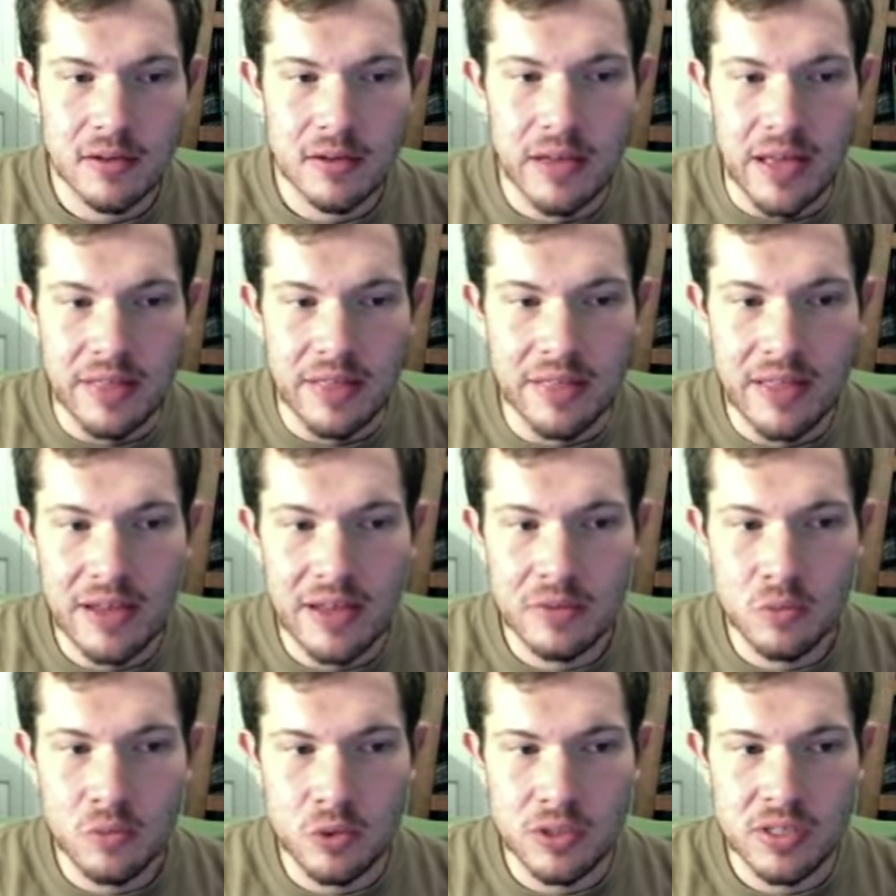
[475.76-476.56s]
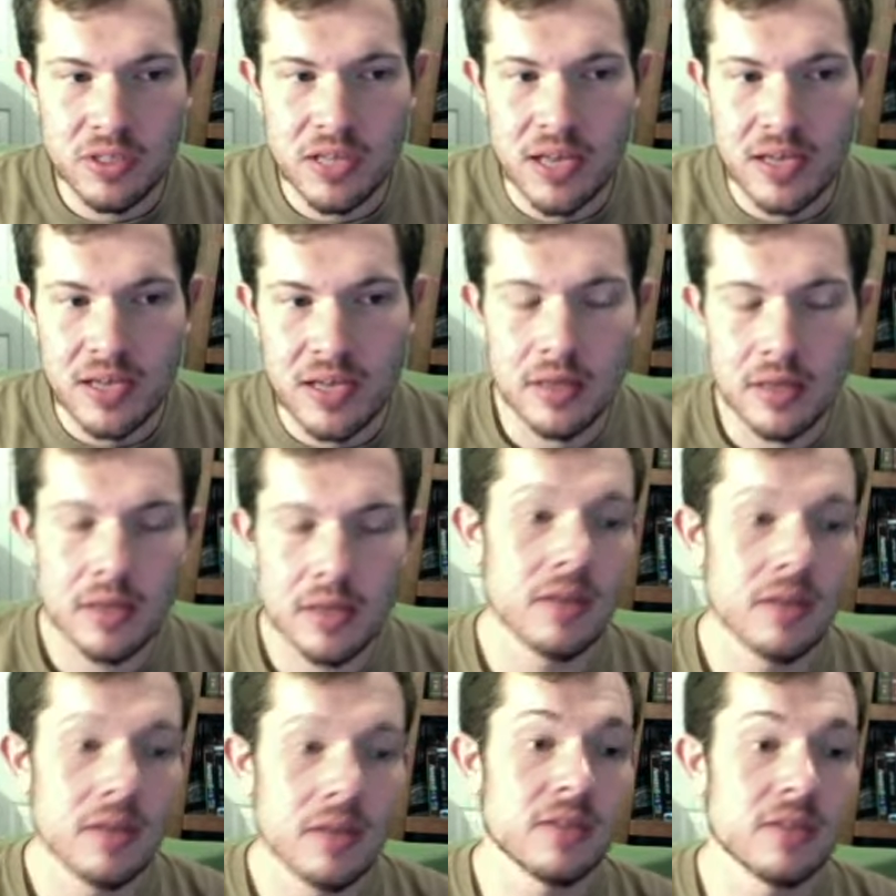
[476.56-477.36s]
and then was like,
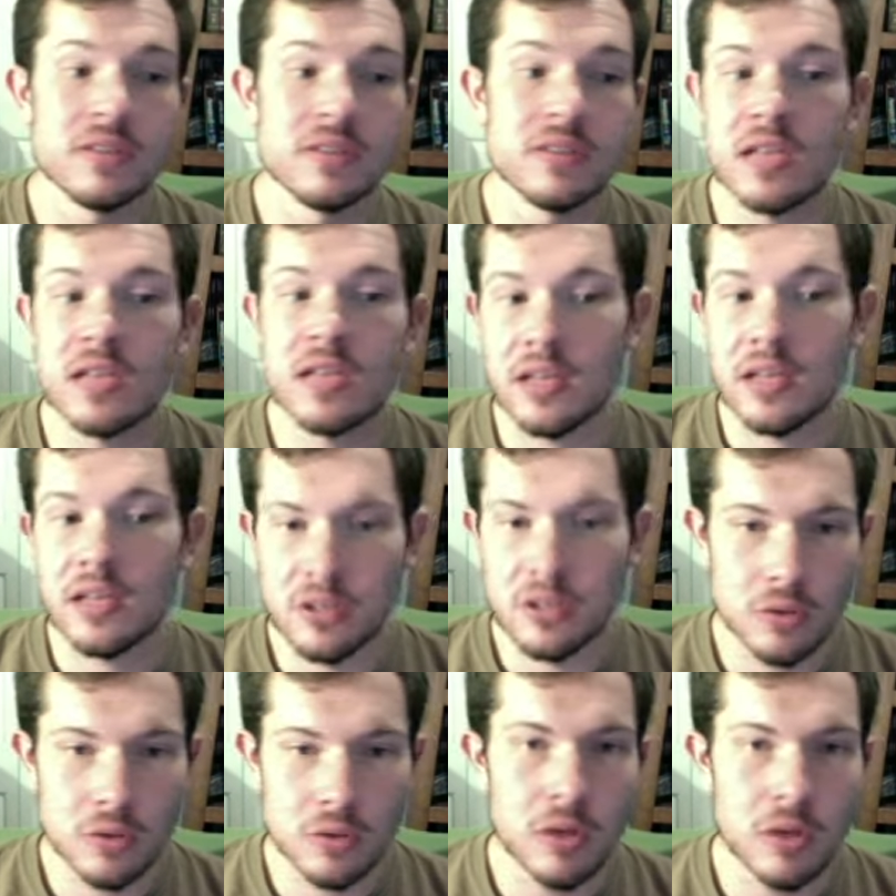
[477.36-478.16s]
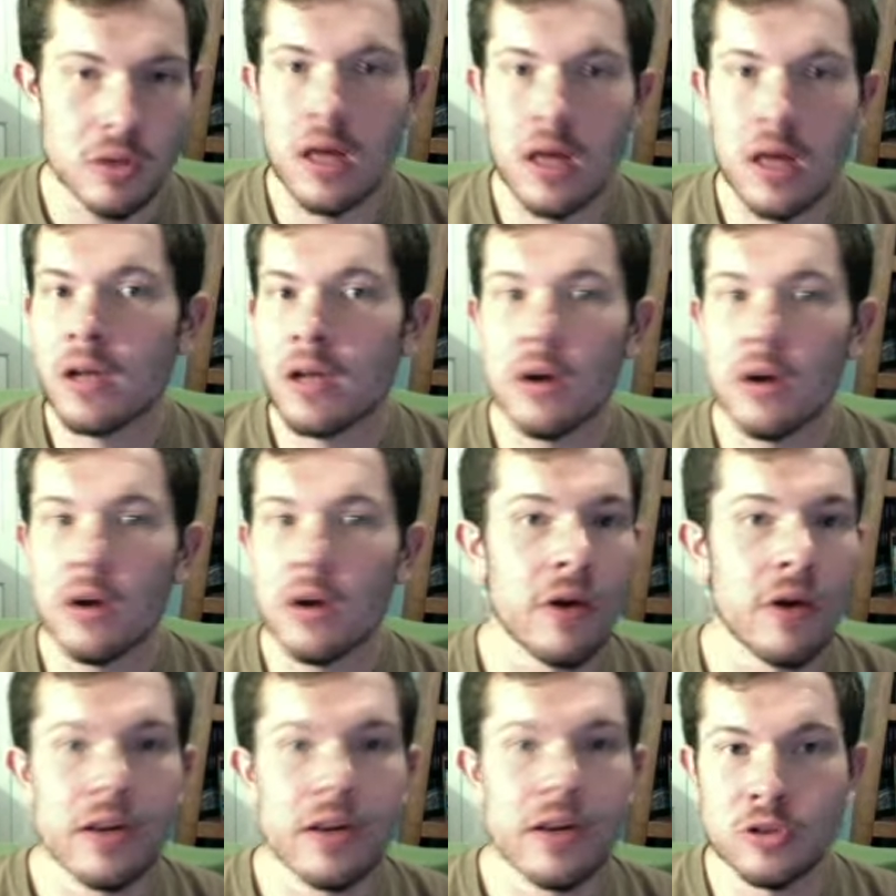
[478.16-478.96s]
this is taking too long. All
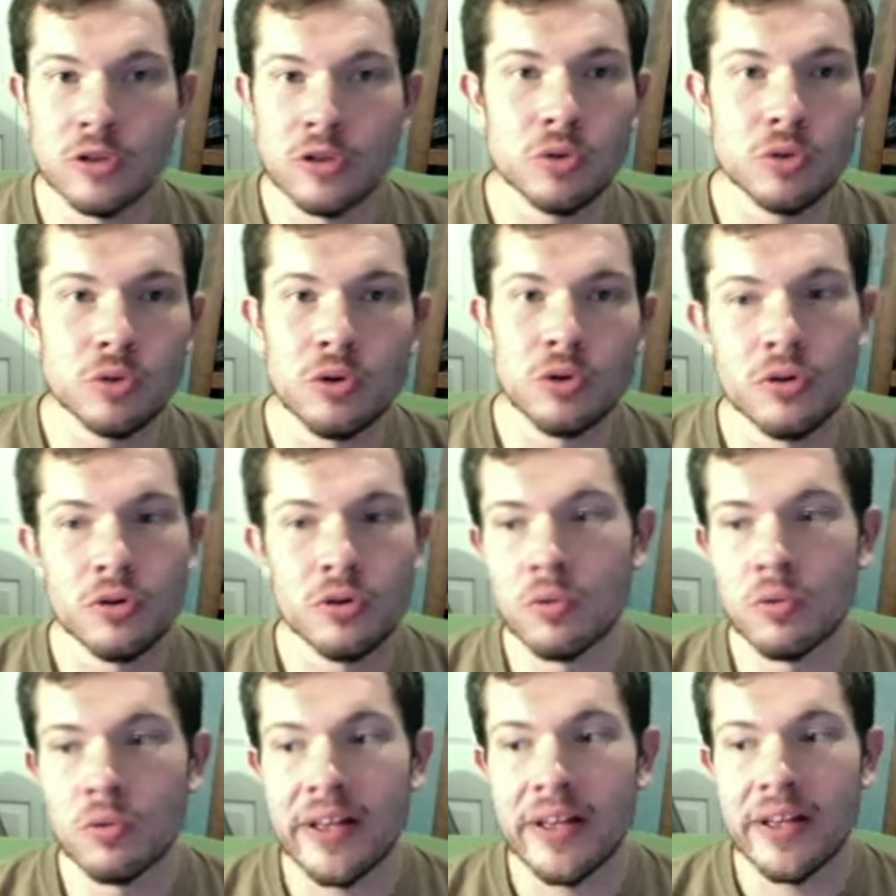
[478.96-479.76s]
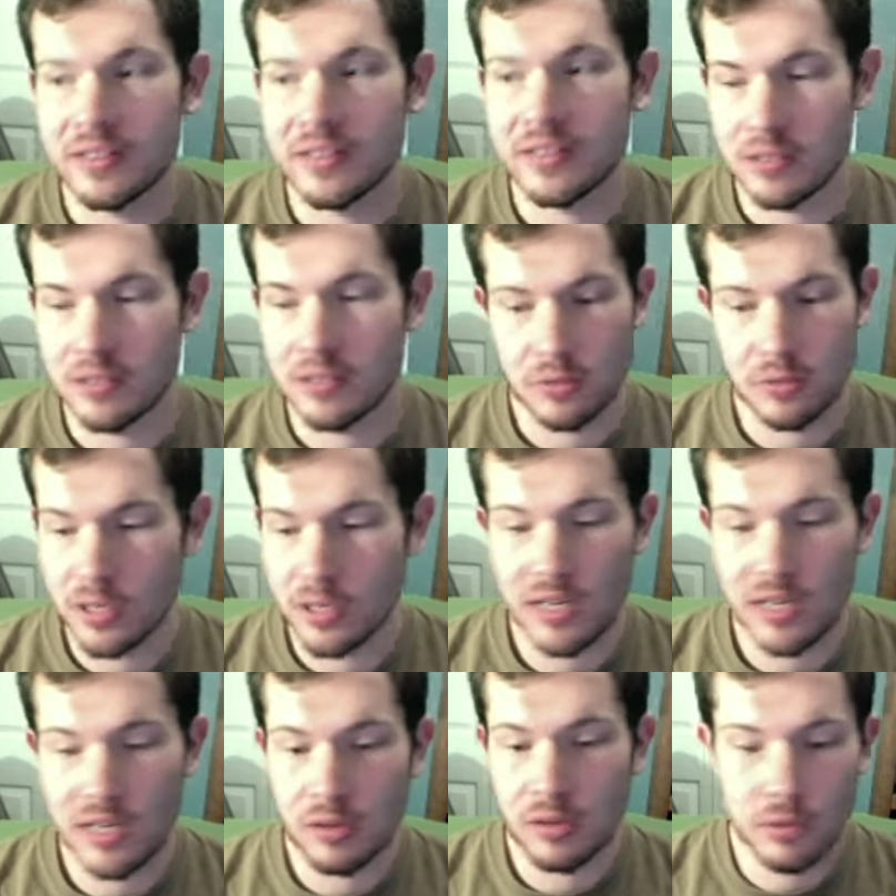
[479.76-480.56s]
right, I'll do Lord of the Rings, and
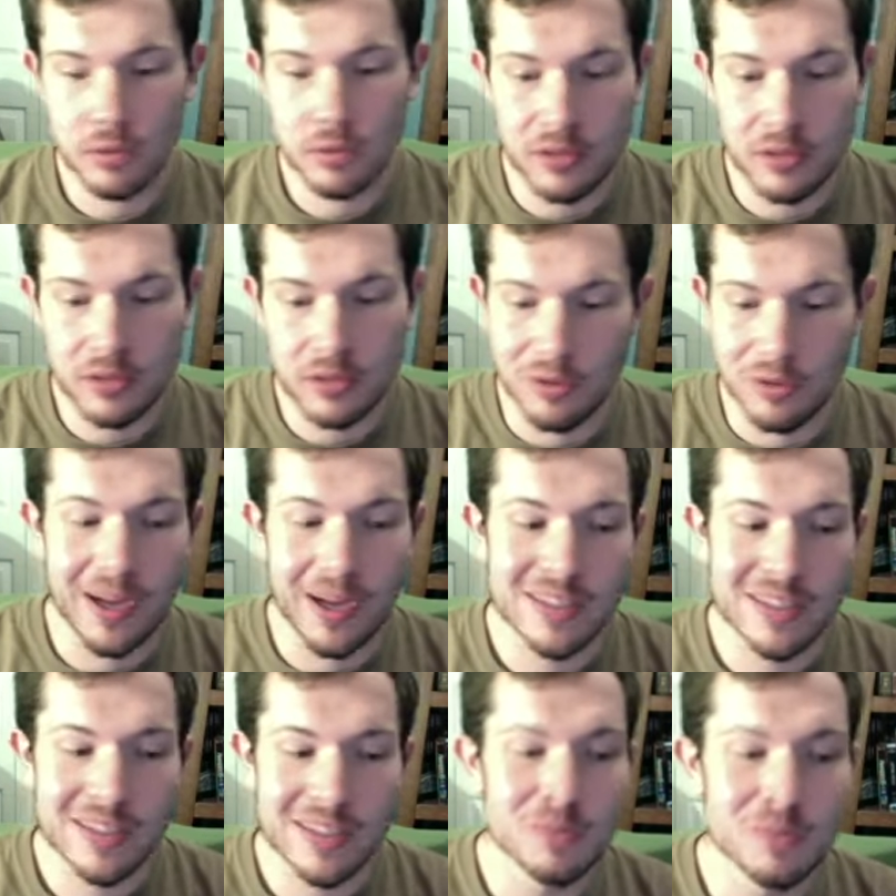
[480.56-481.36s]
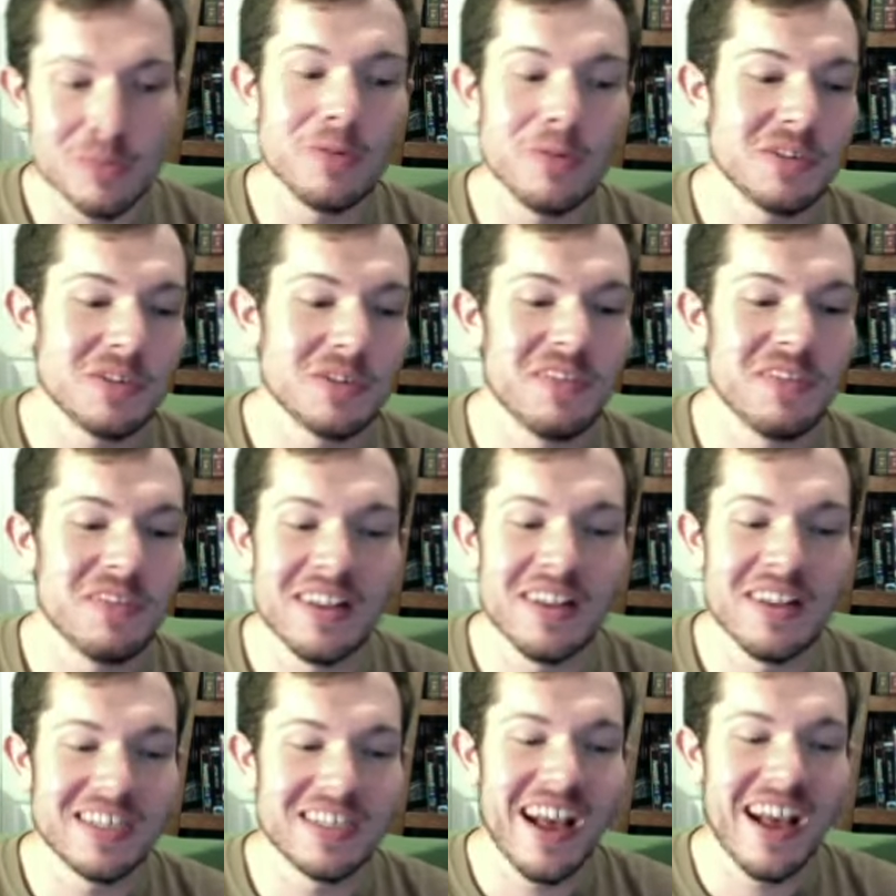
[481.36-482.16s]
created three of the greatest movies of
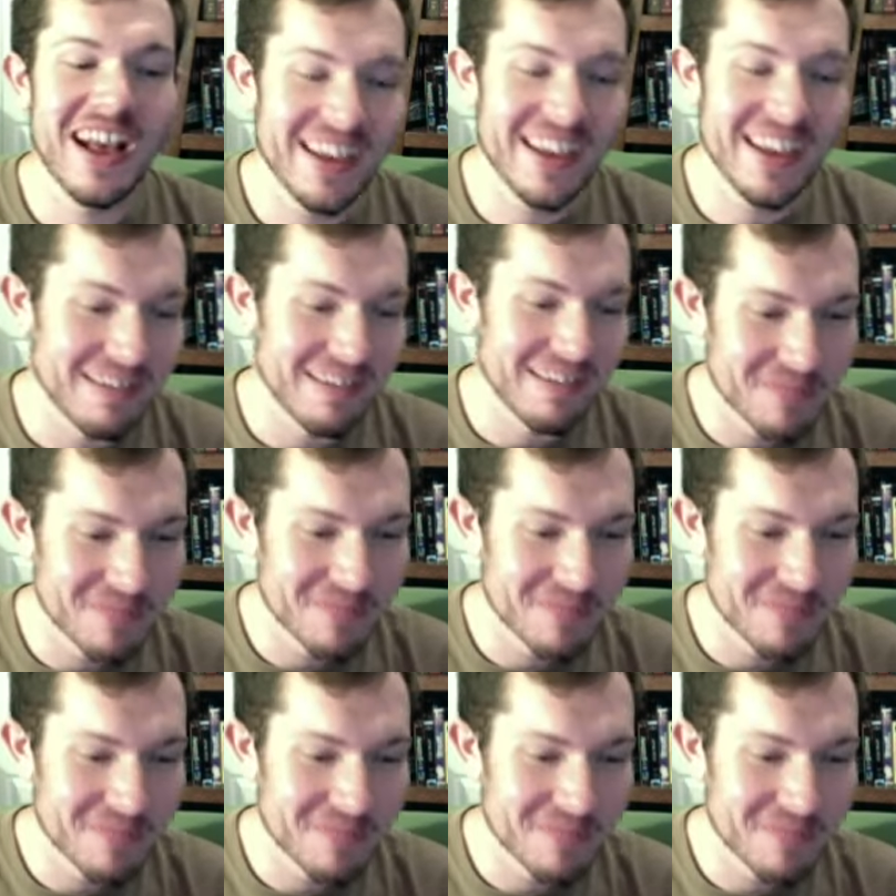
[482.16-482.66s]
all time.